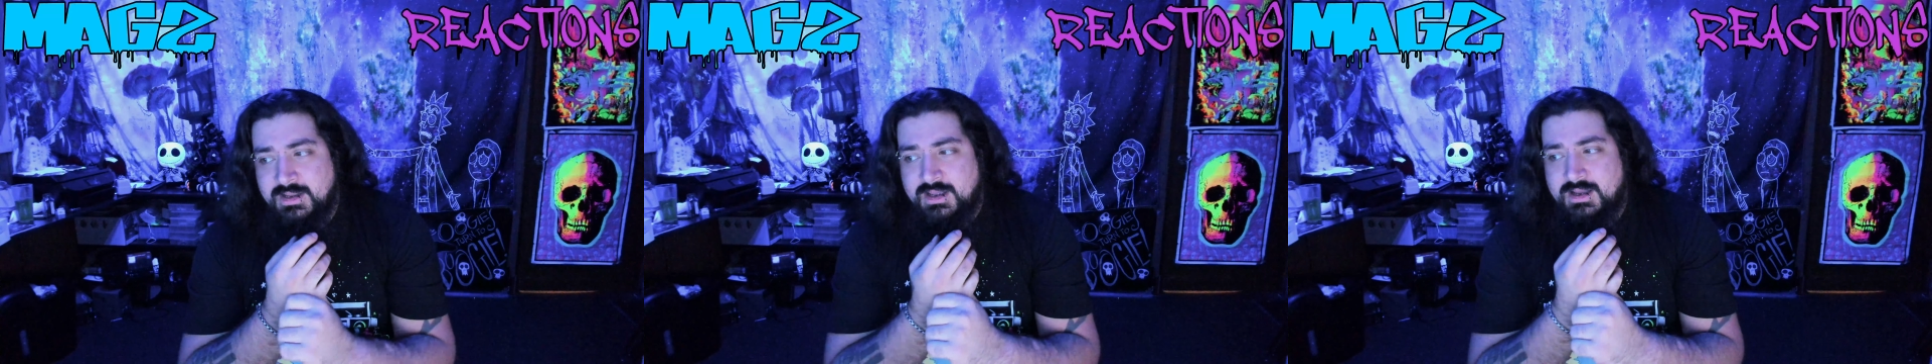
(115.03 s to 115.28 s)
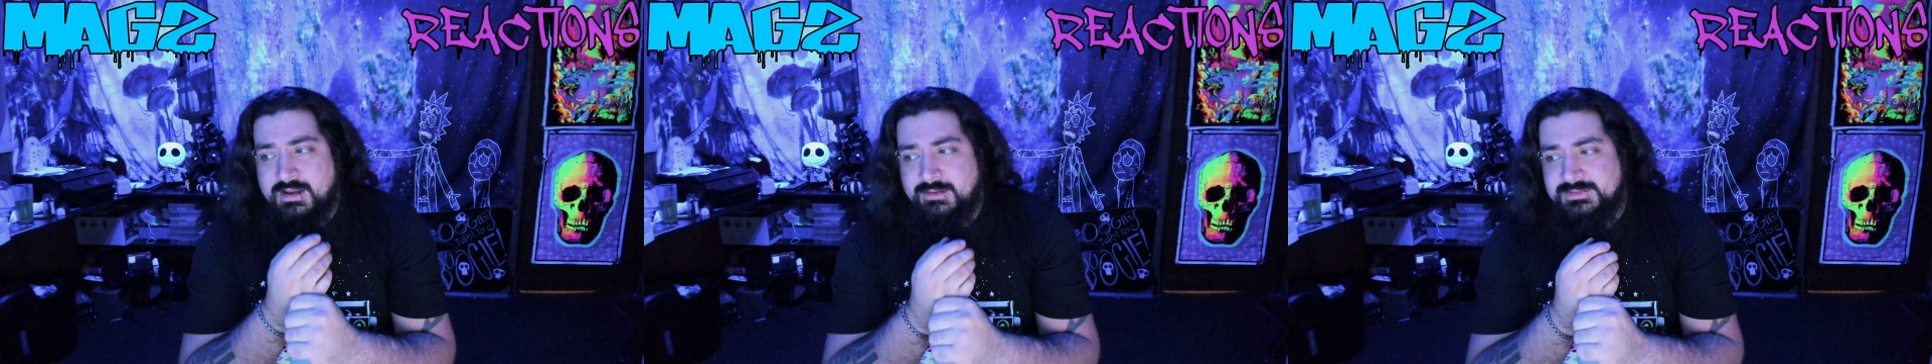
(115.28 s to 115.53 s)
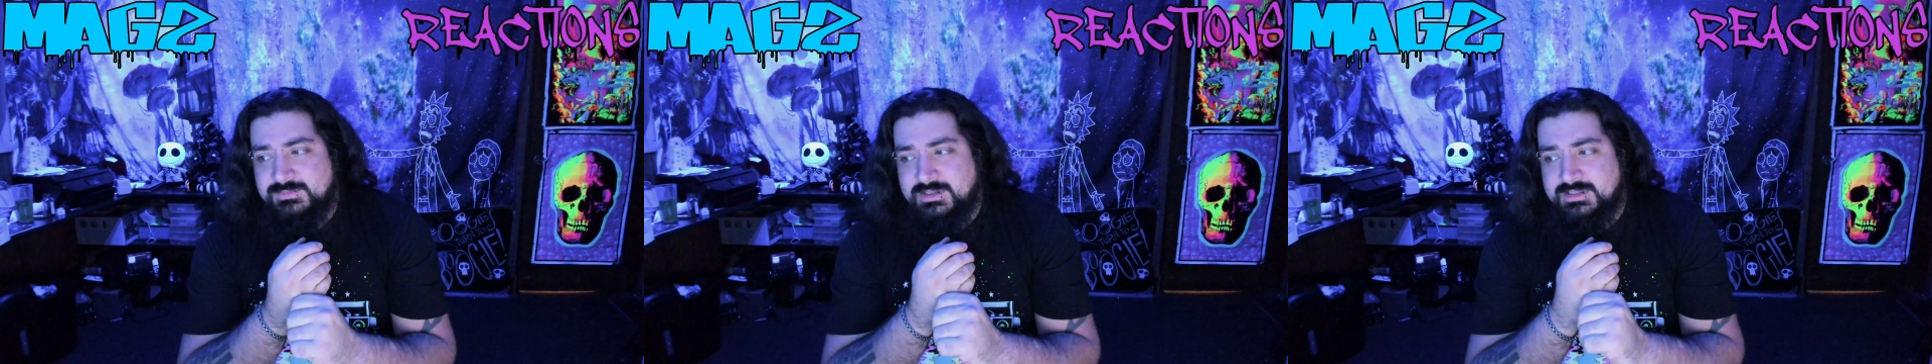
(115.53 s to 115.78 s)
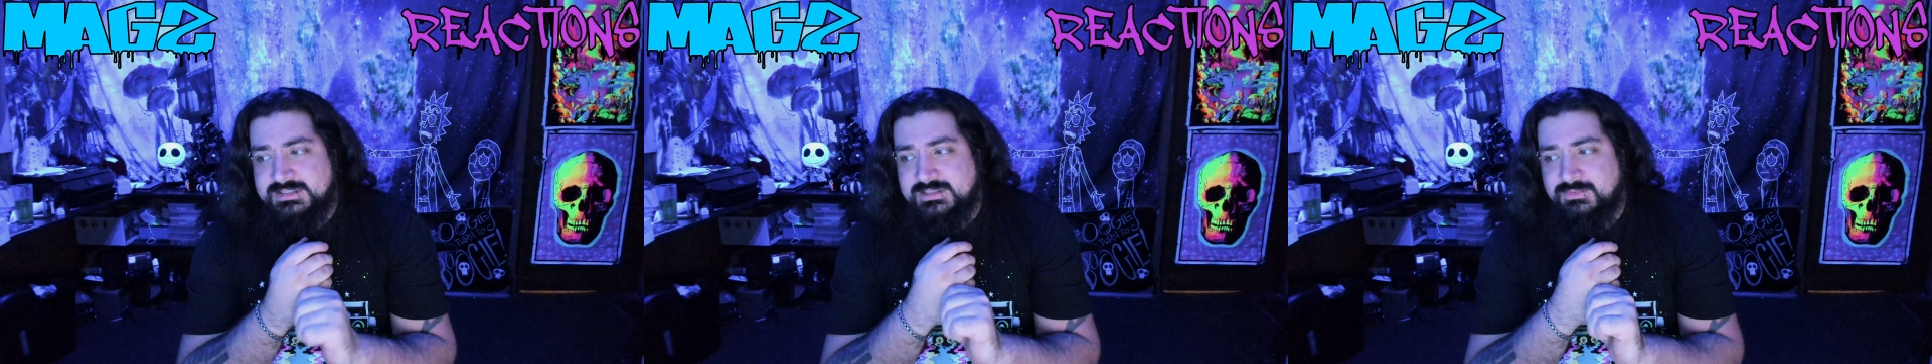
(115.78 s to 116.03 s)
um, as well as
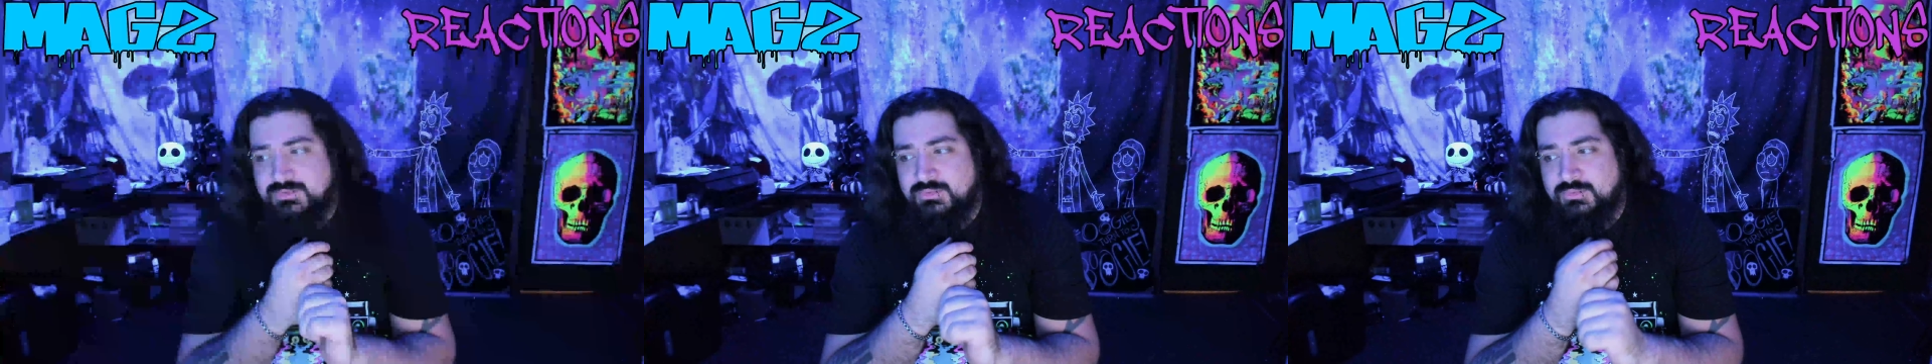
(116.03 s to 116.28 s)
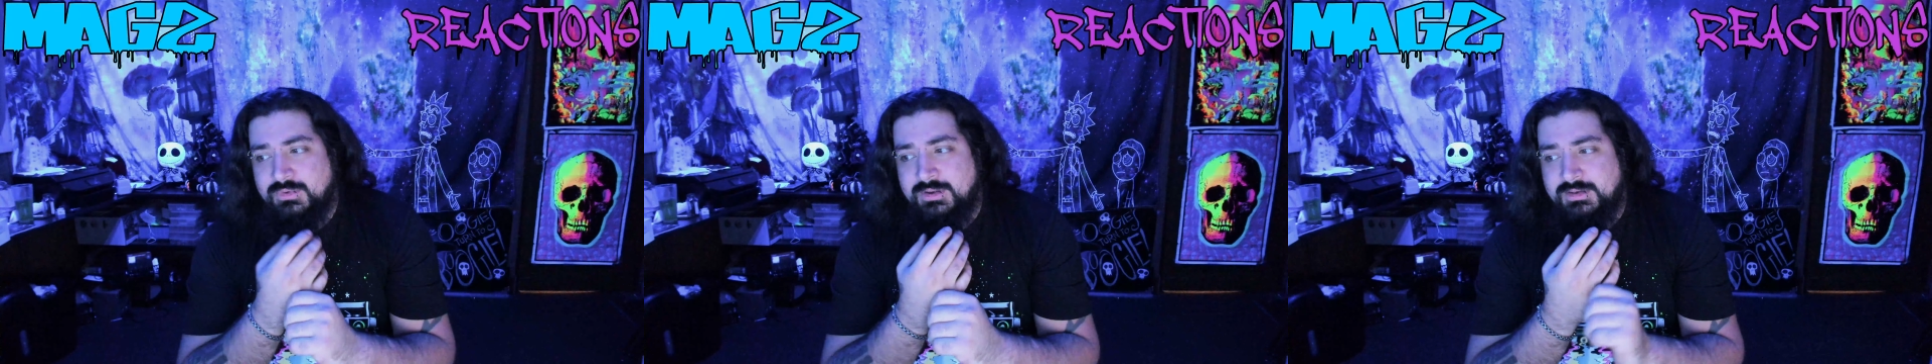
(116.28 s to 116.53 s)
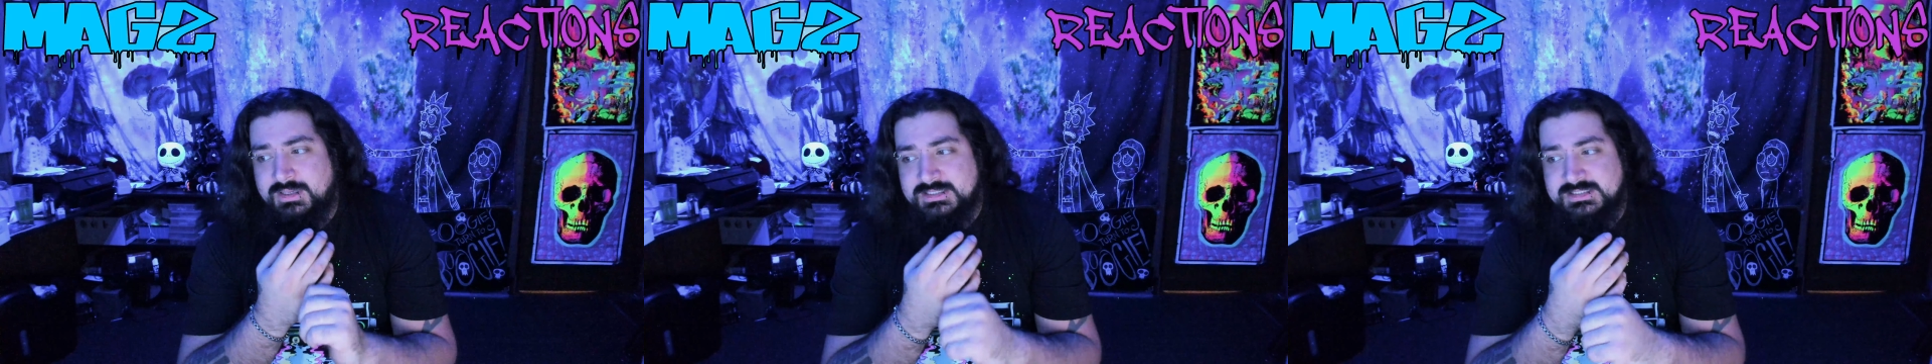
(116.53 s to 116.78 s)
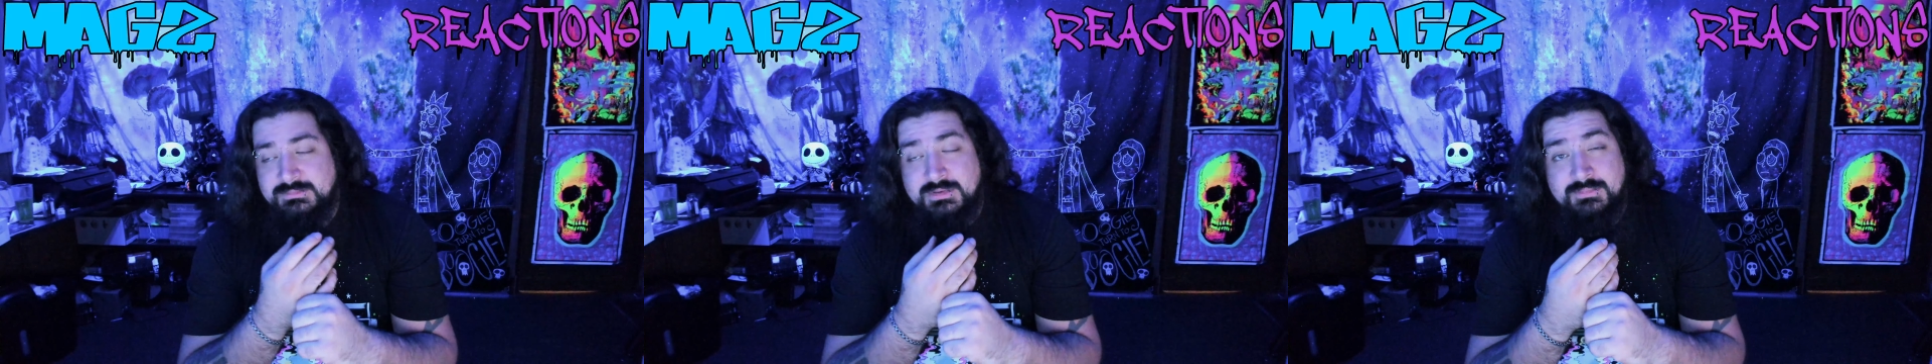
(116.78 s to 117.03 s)
some cool
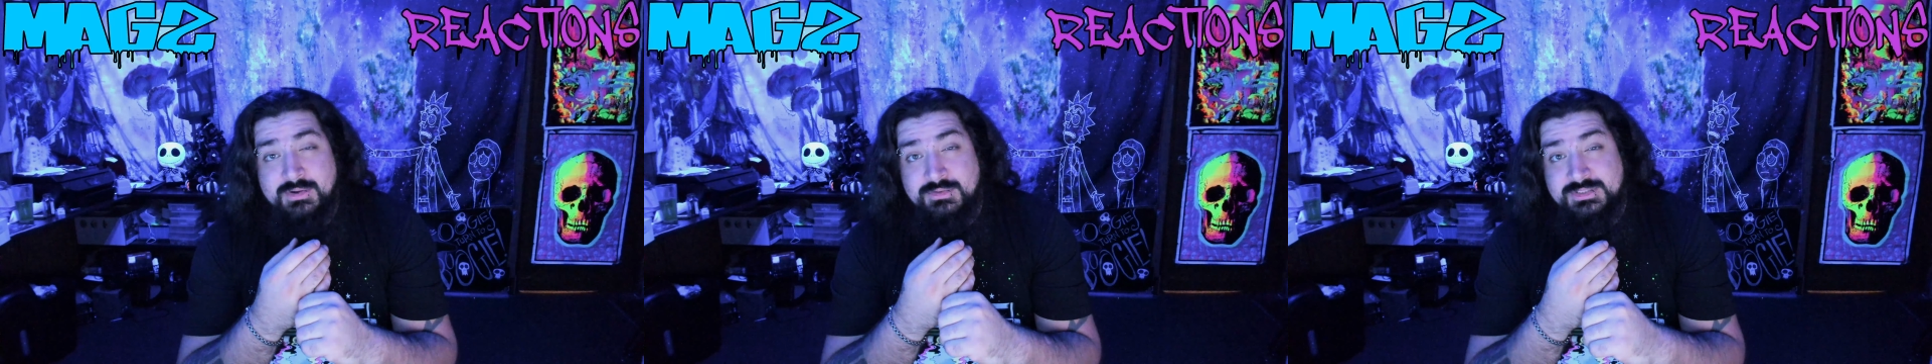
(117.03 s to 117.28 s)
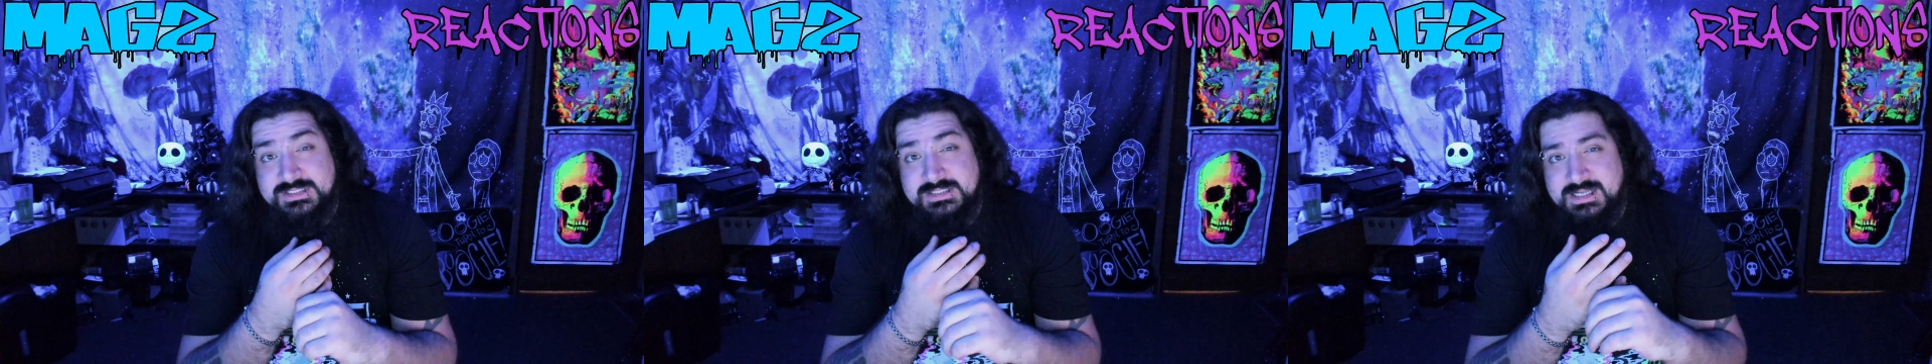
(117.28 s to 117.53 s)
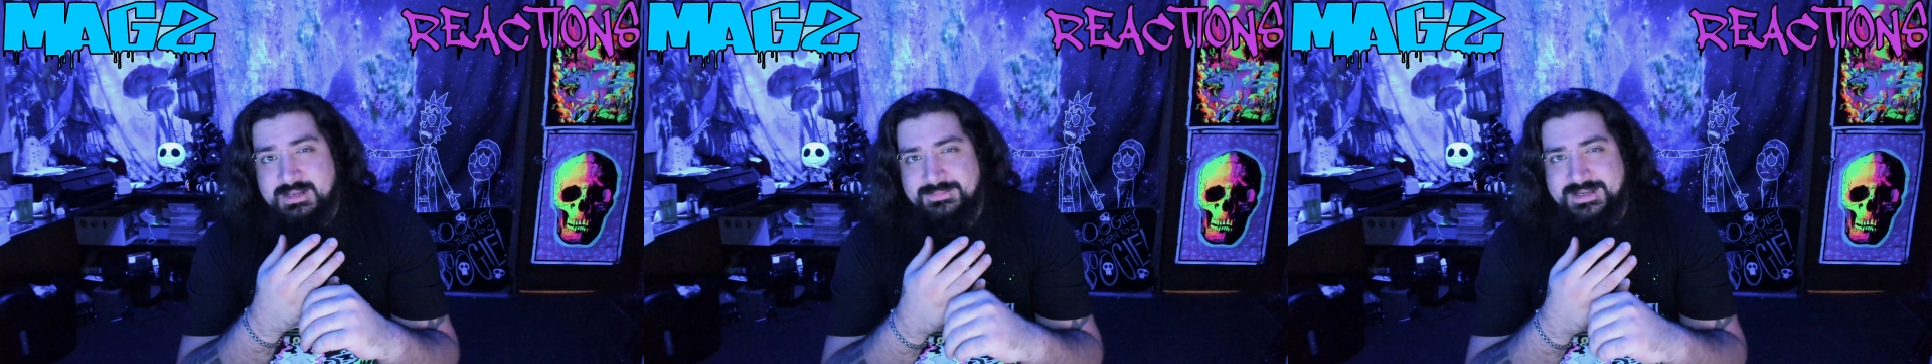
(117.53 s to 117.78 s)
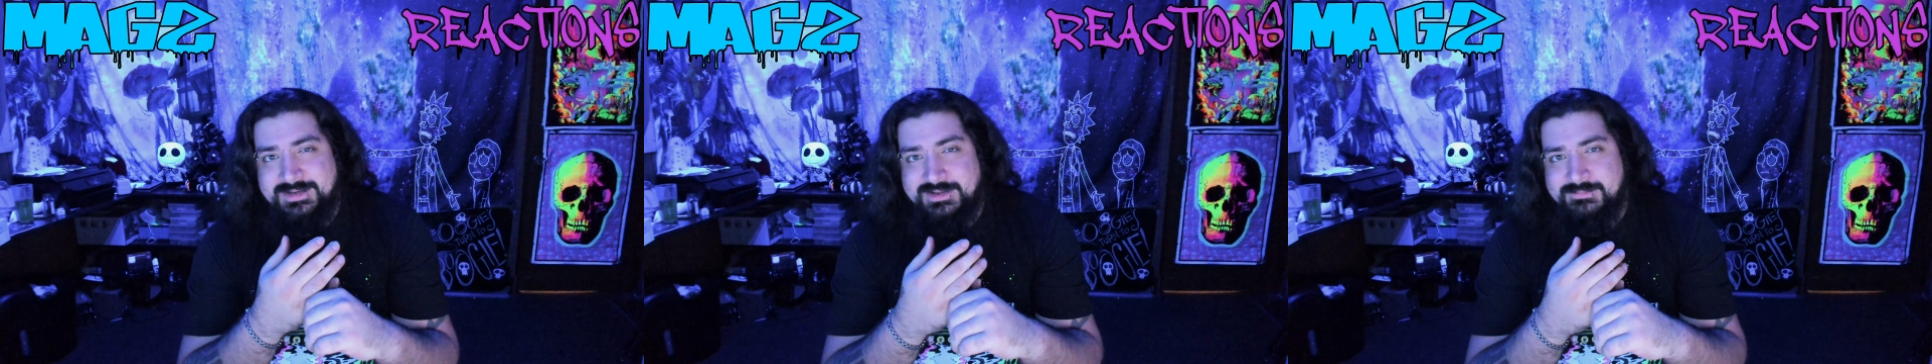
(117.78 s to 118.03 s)
custom emojis that I
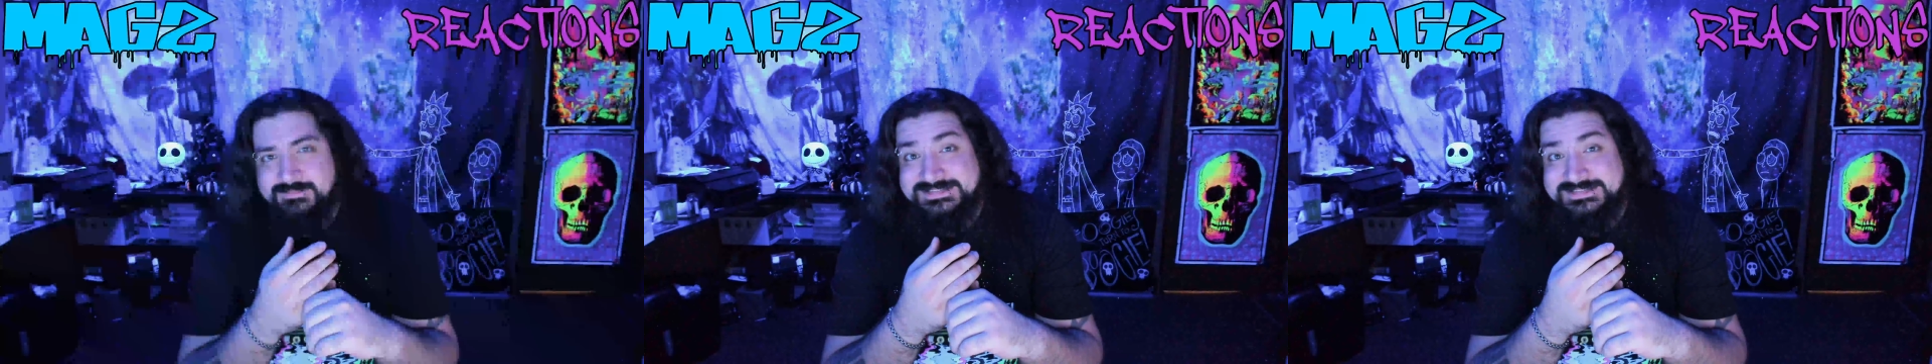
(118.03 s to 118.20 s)
made up.